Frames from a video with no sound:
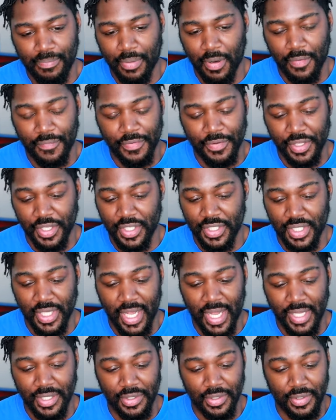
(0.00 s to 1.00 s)
Both of these
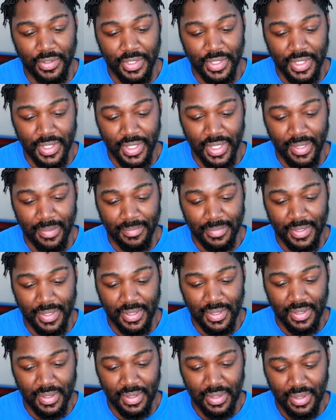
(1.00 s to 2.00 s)
guys are
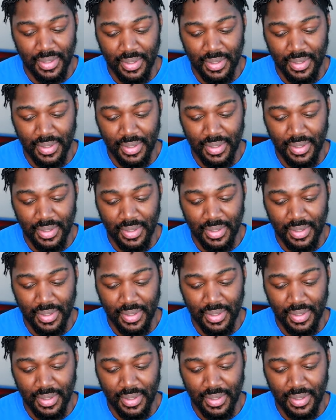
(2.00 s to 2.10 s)
simps.